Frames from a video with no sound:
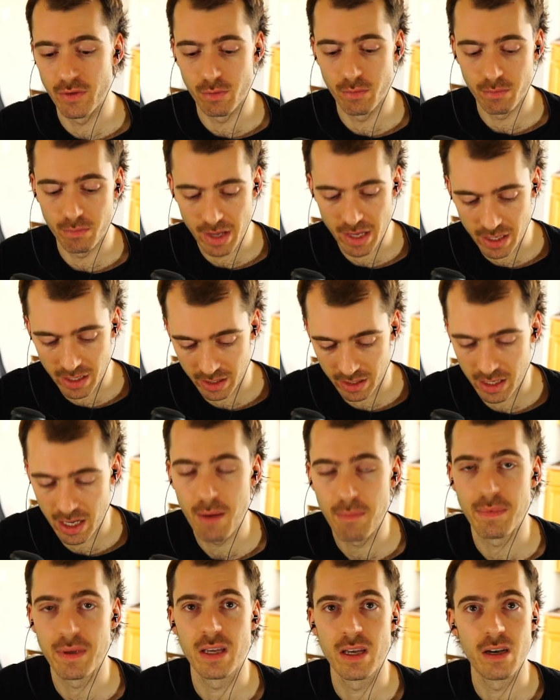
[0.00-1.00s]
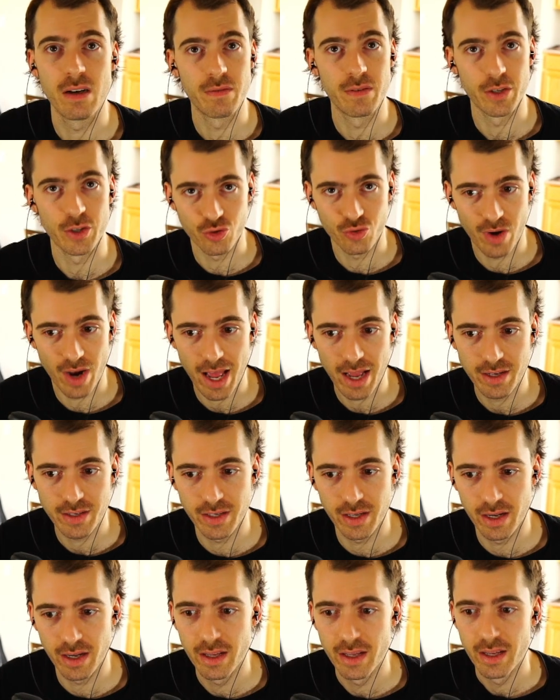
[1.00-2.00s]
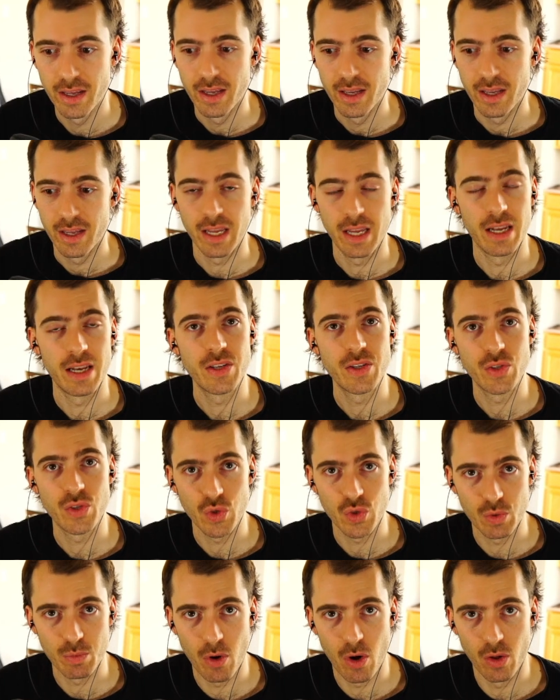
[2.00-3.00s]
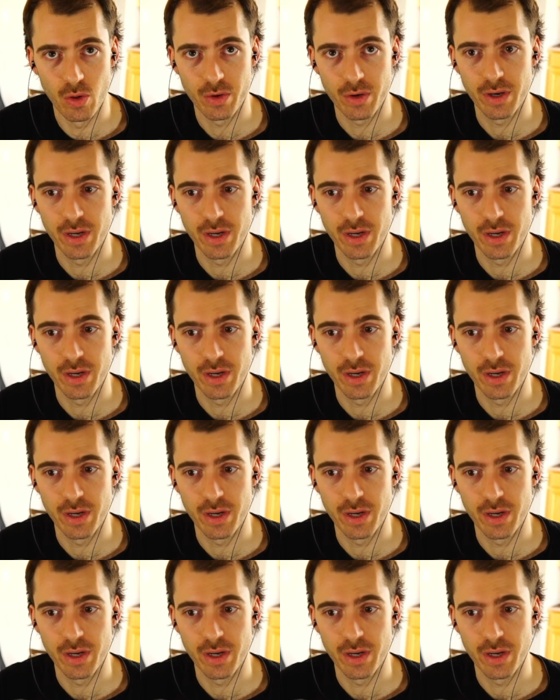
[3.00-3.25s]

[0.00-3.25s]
make it a copy of Atraxa, it is smaller.